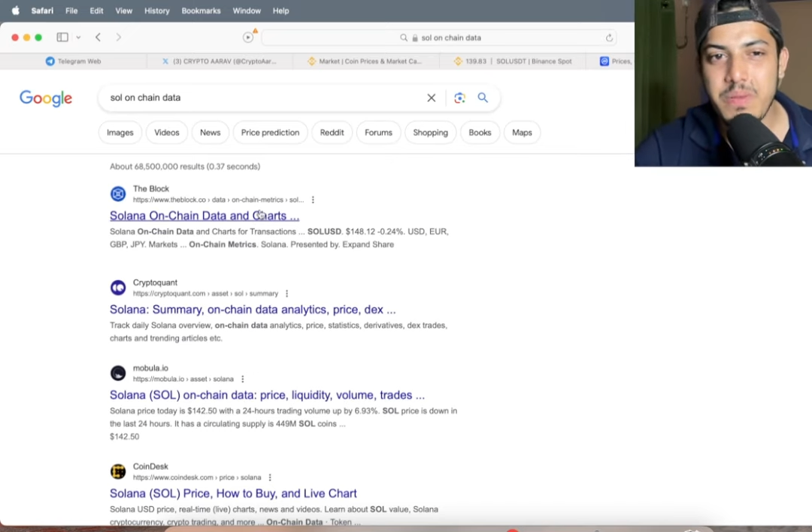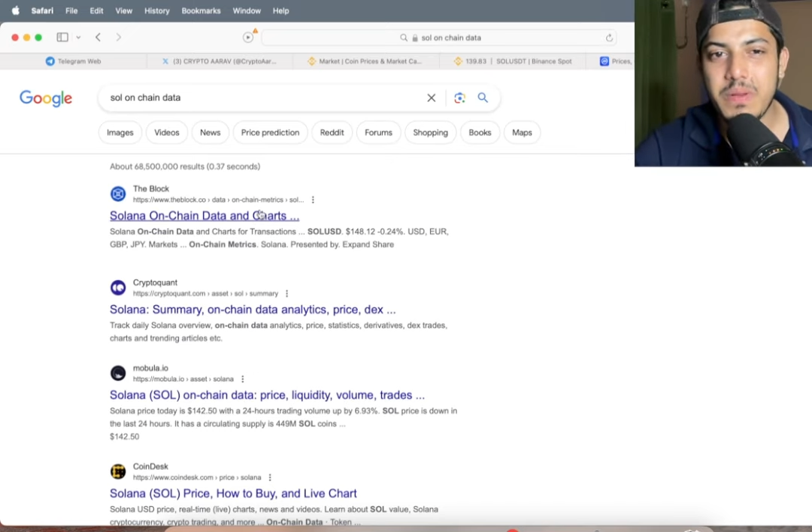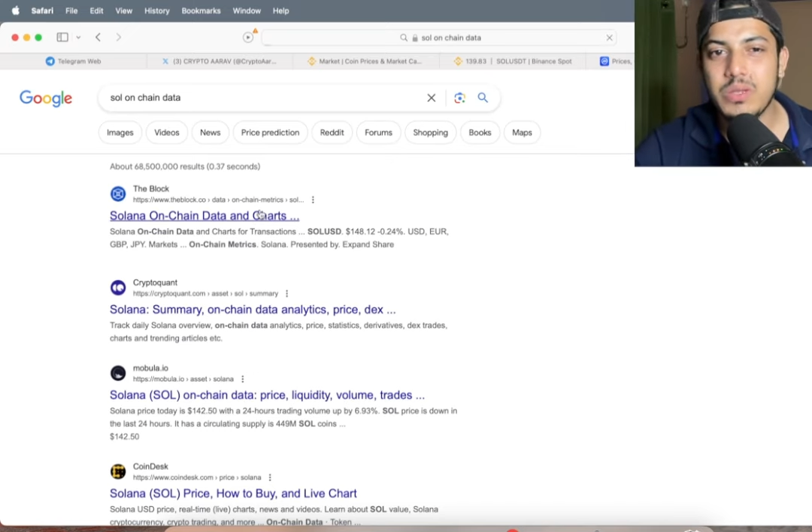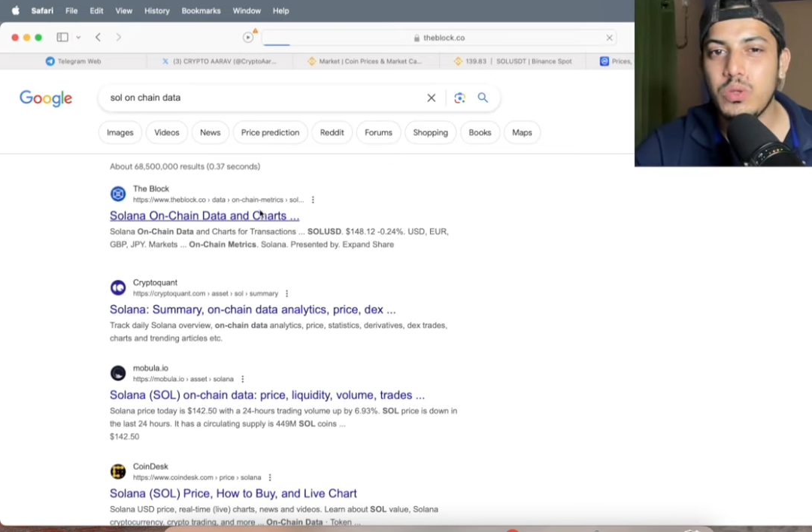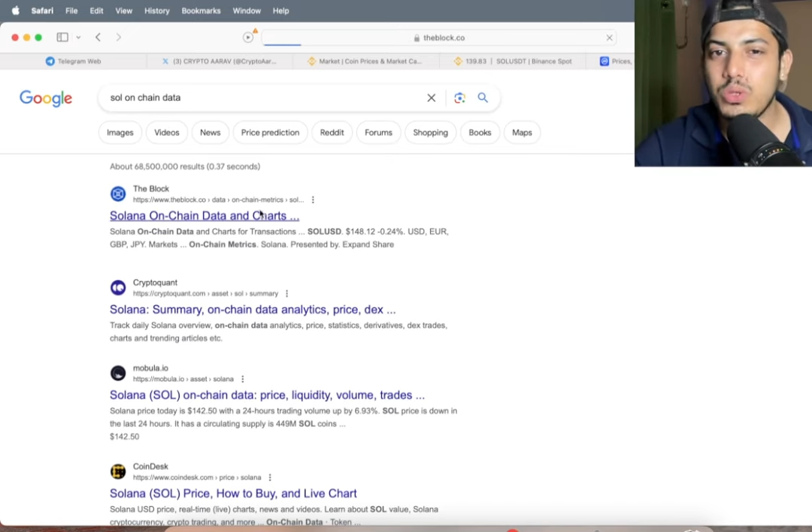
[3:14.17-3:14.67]

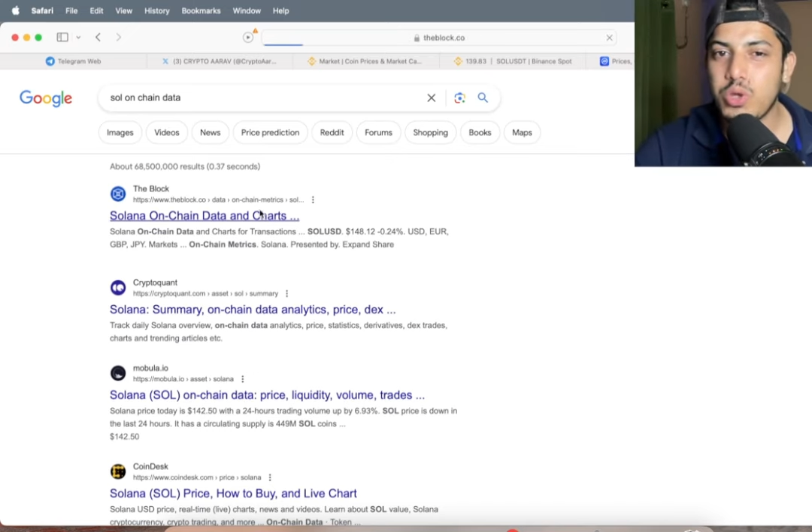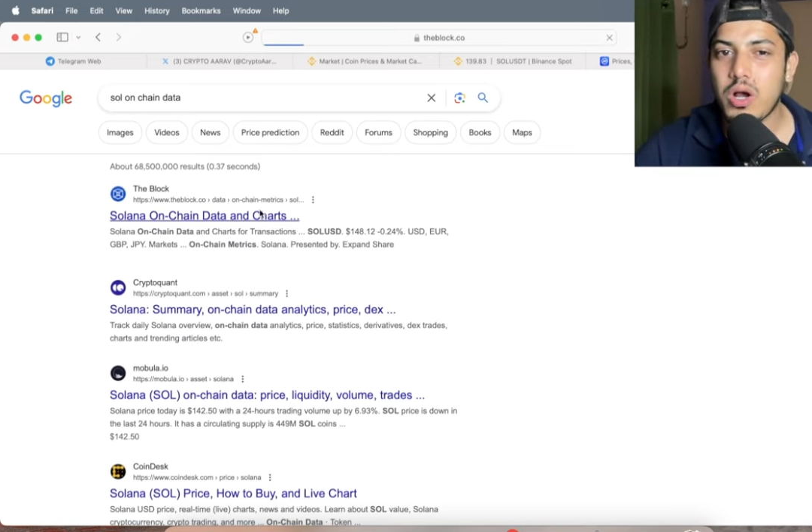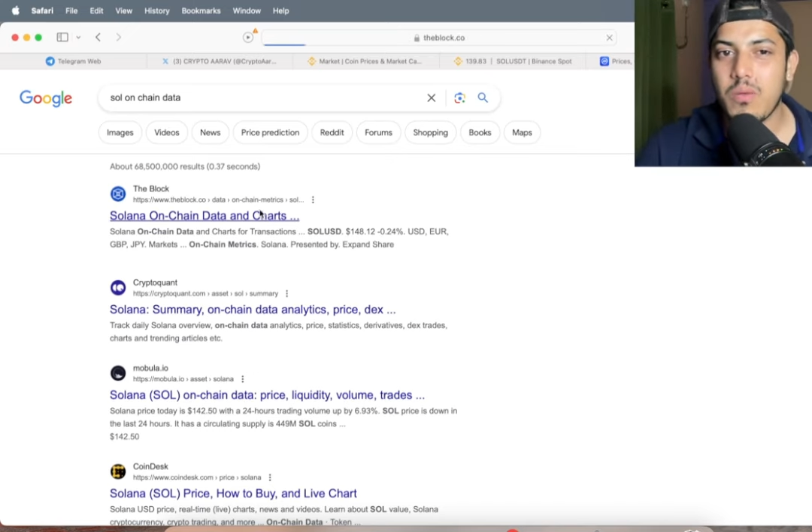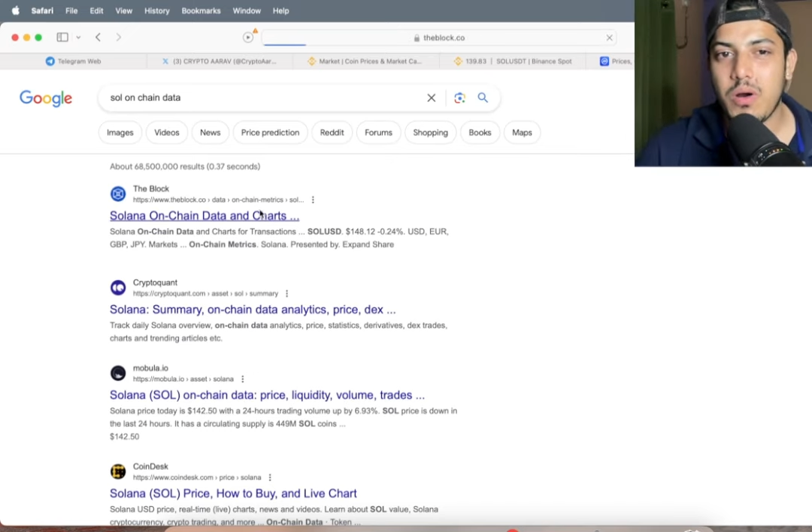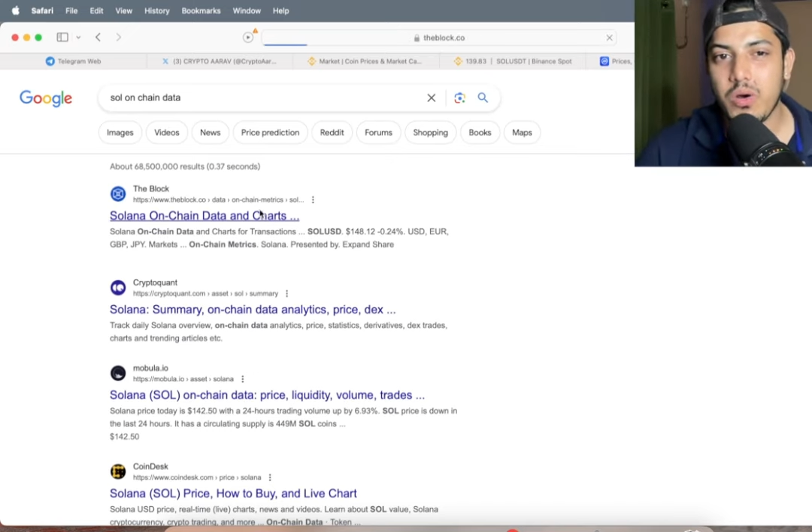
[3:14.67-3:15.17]
people don't
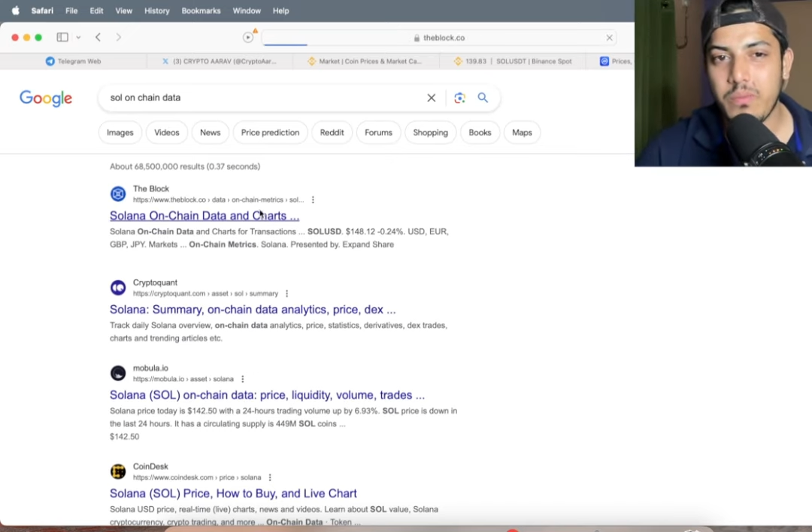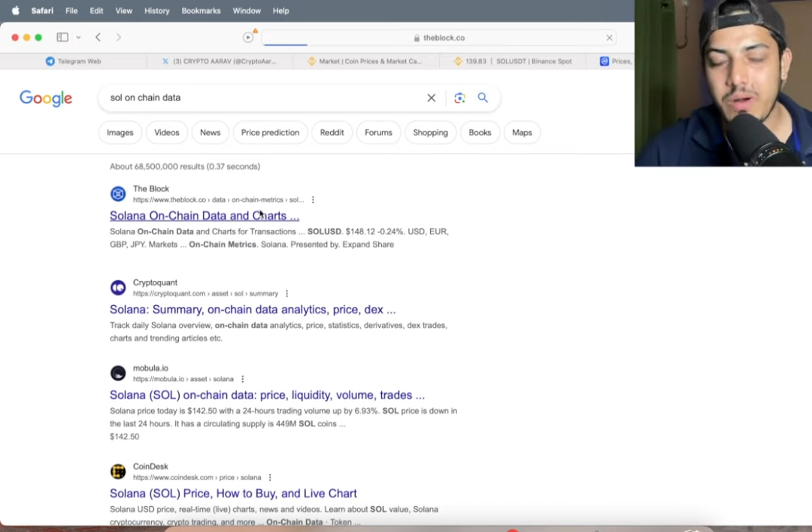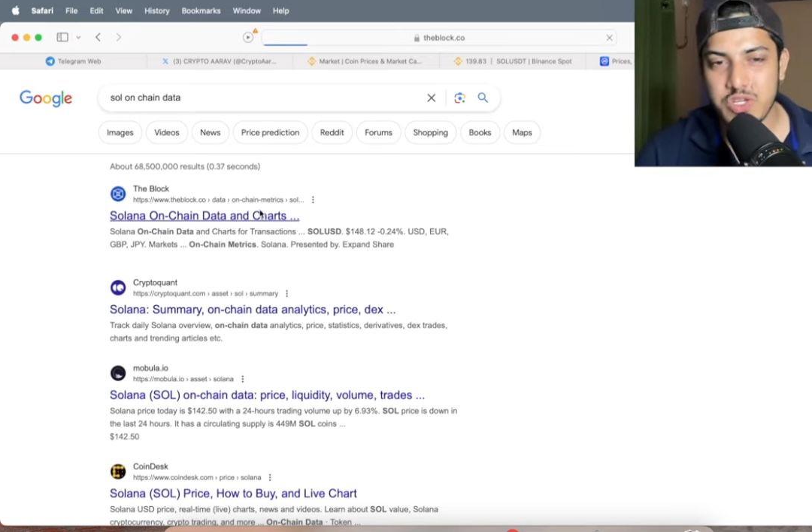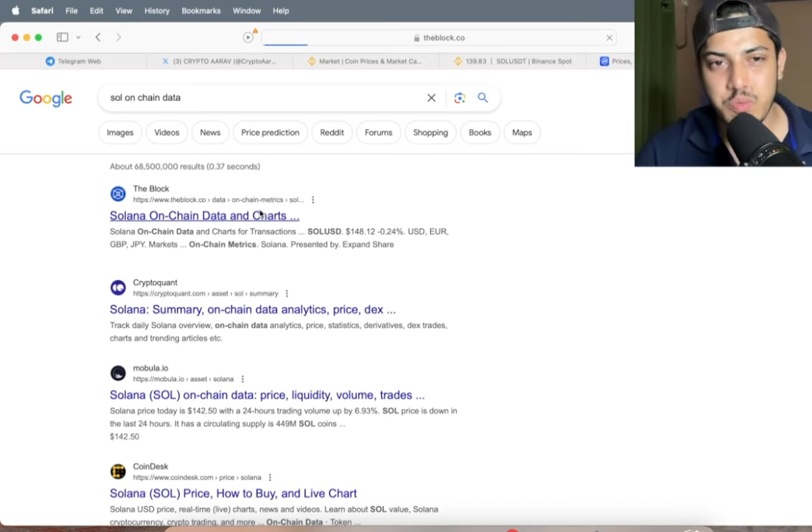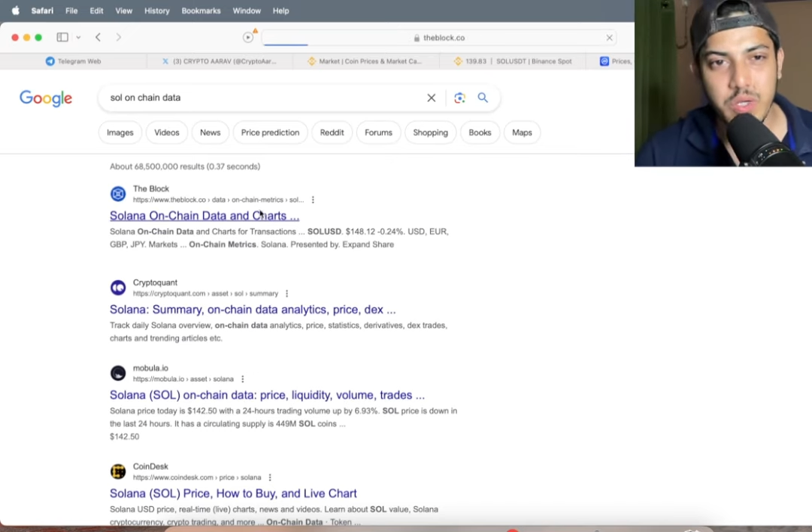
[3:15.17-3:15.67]
talk about much